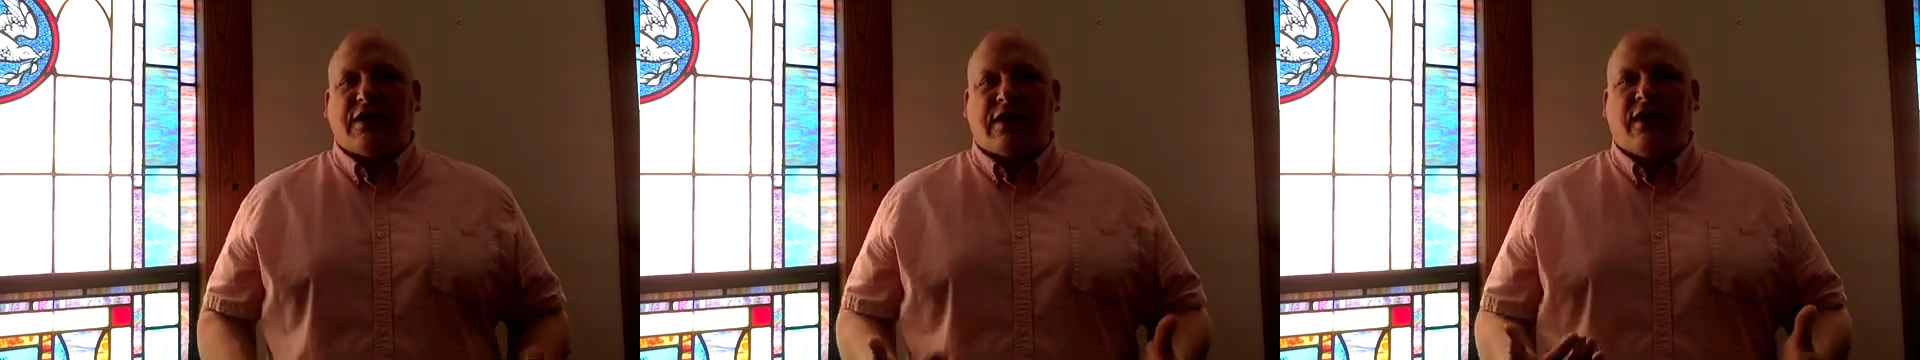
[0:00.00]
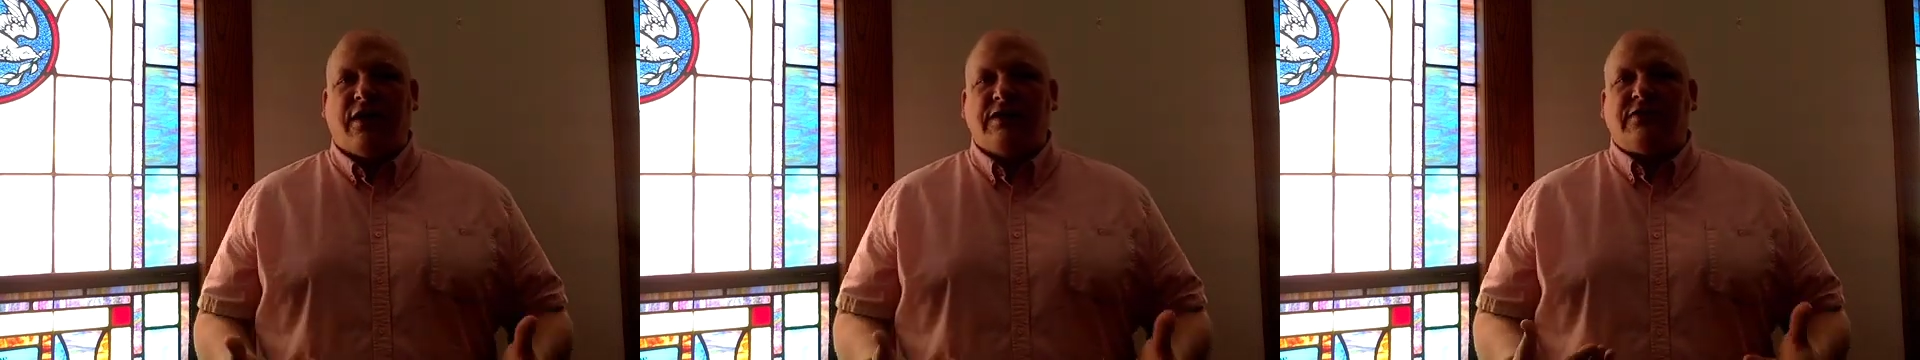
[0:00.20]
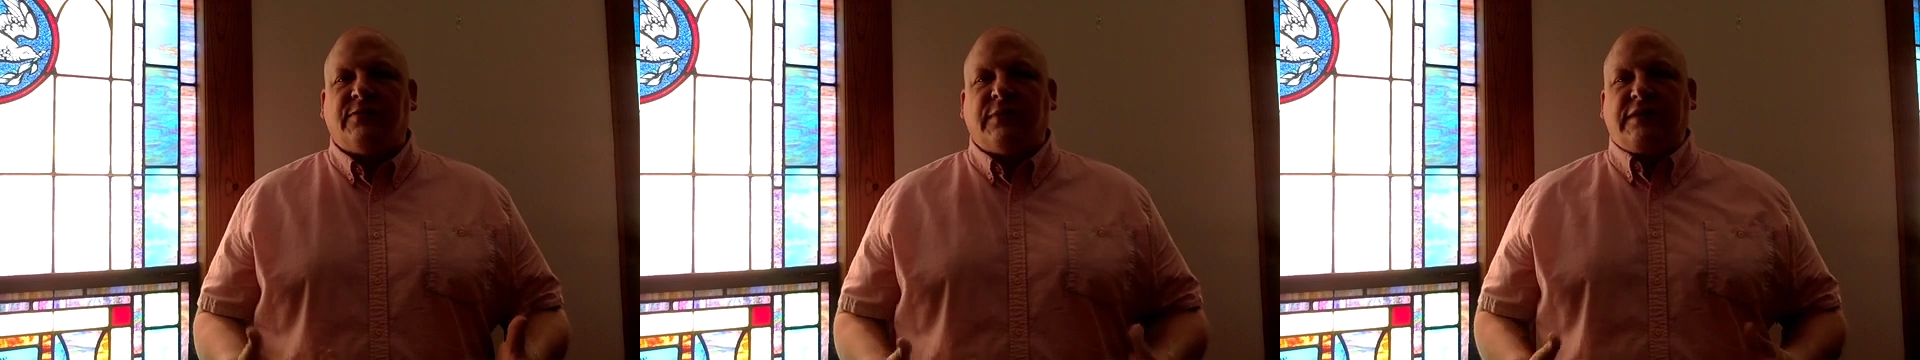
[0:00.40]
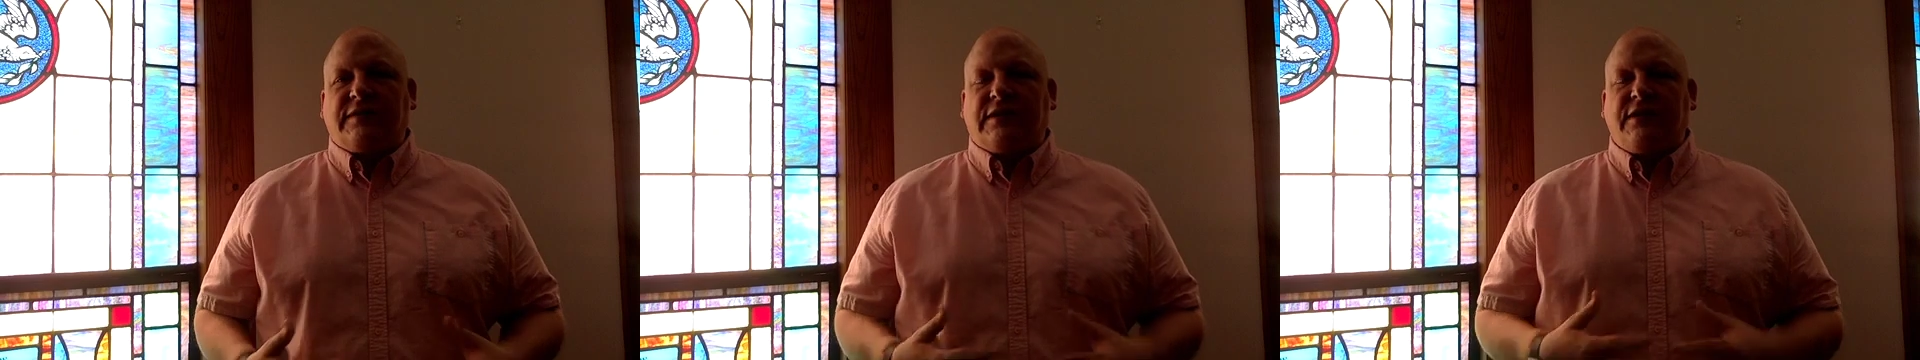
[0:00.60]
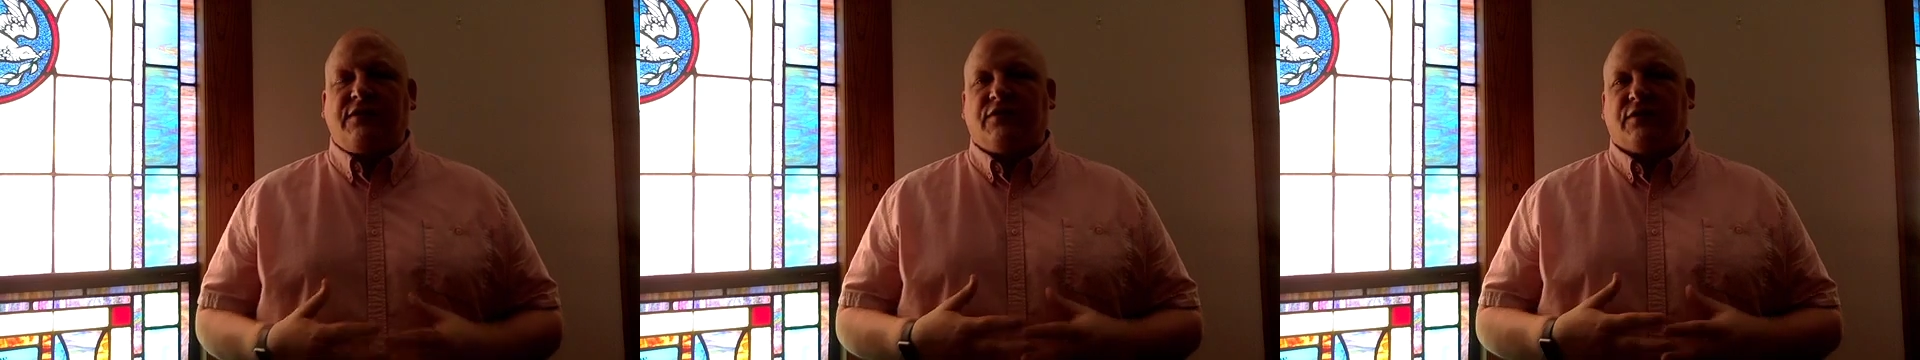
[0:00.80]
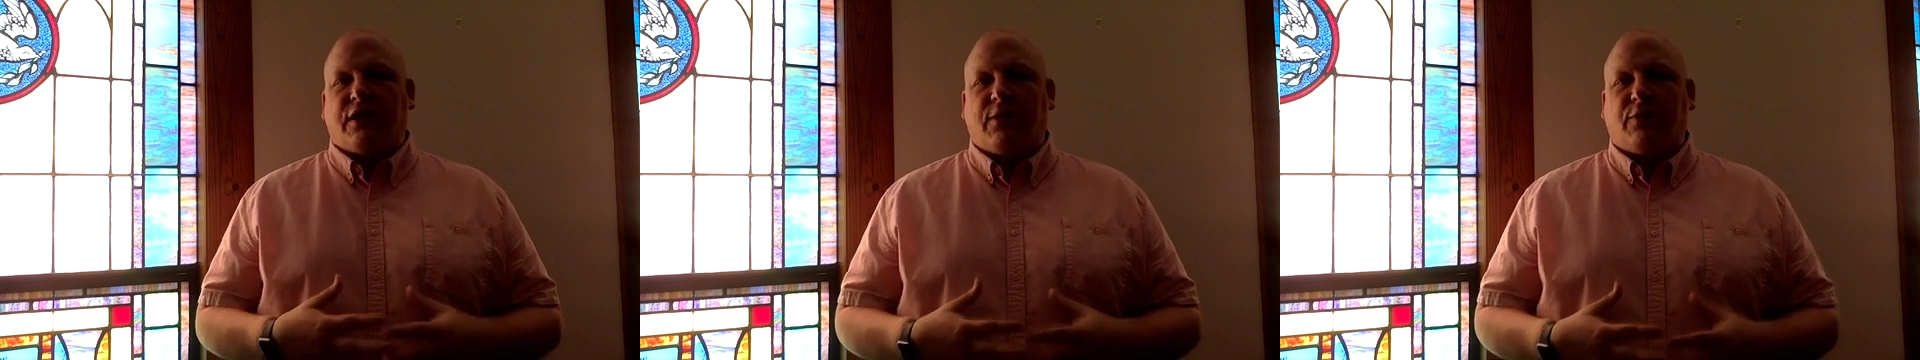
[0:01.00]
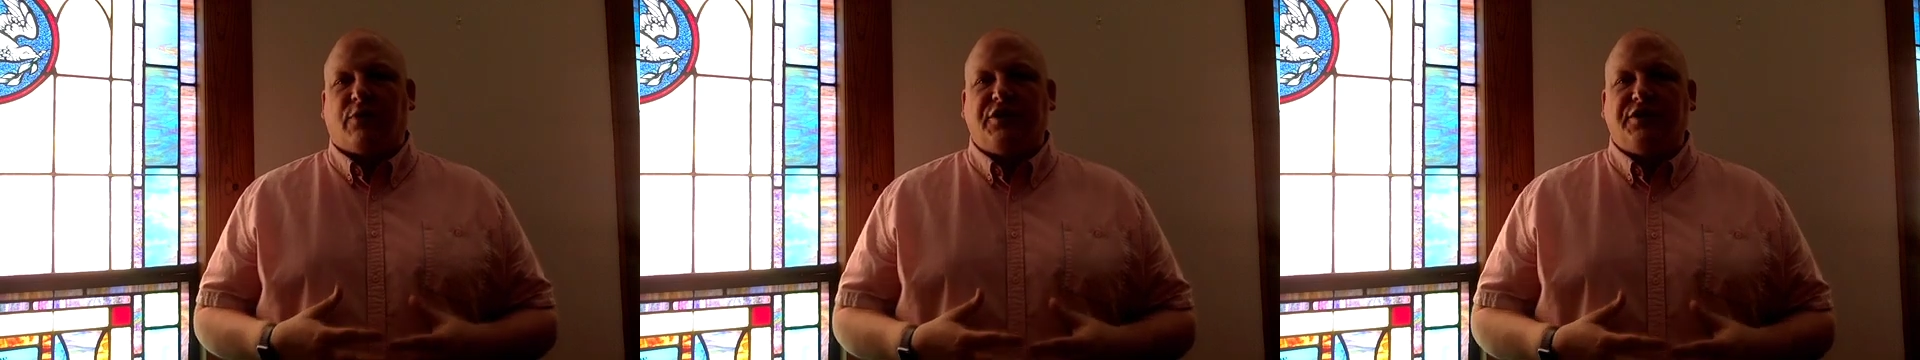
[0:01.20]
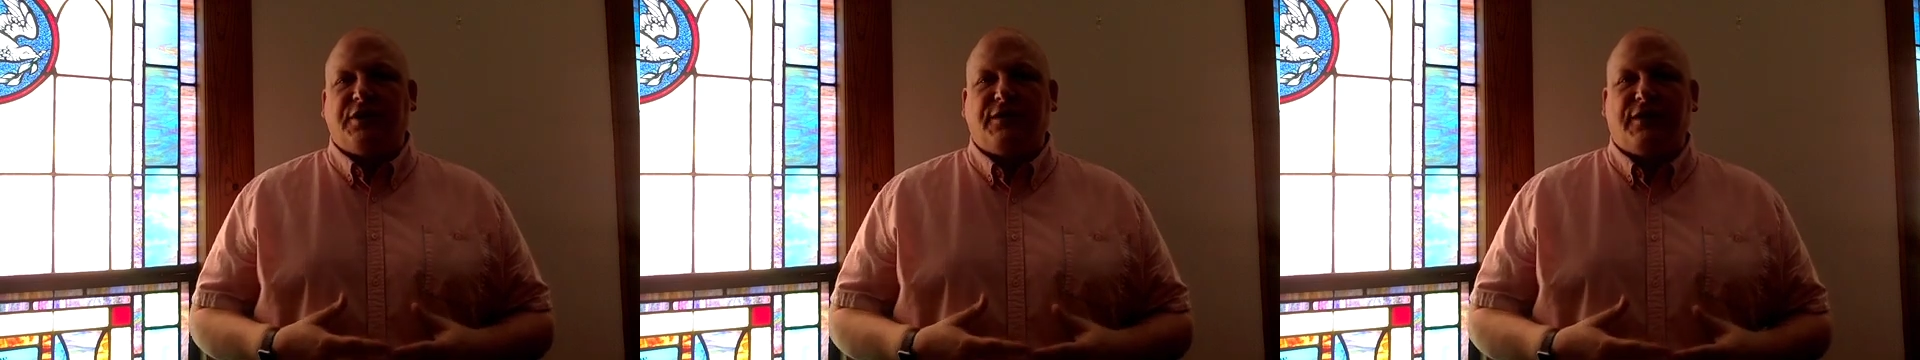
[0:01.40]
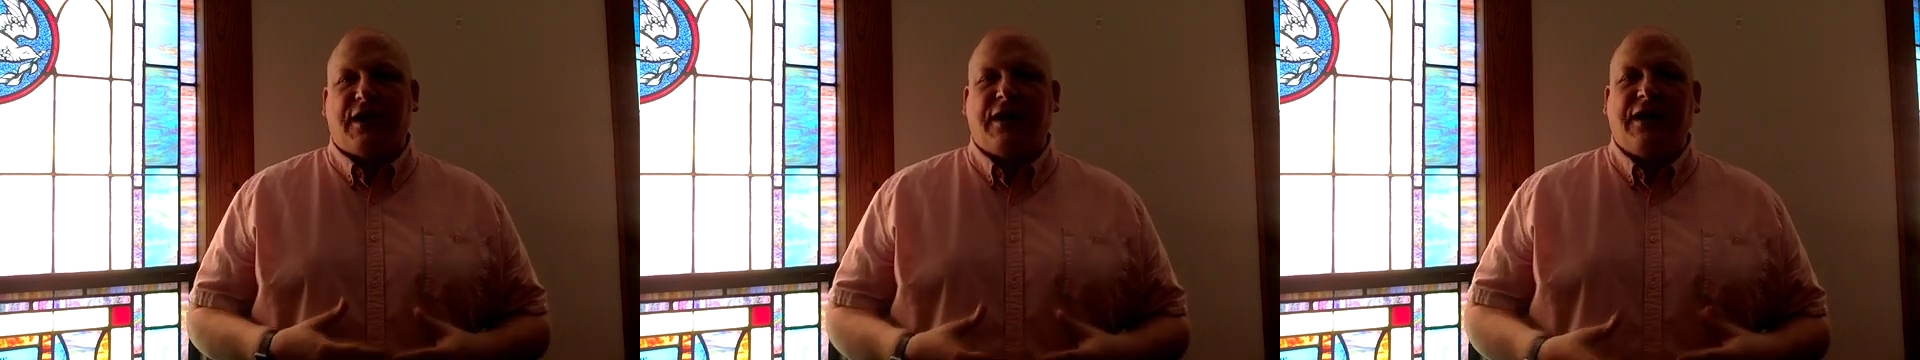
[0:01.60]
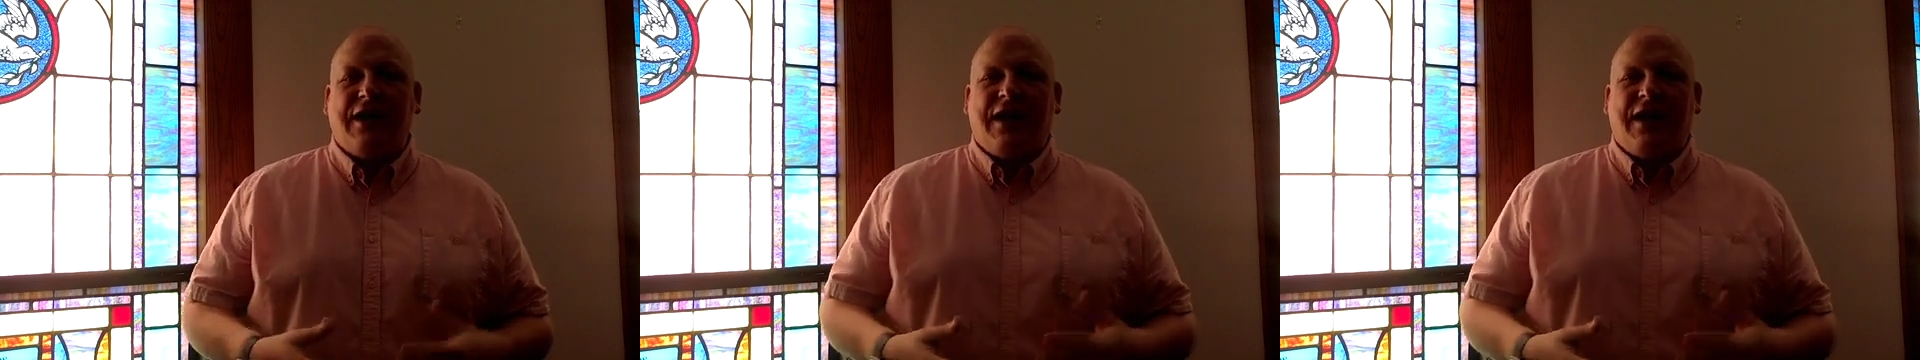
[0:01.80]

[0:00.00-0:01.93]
consummate teacher, and I appreciate that.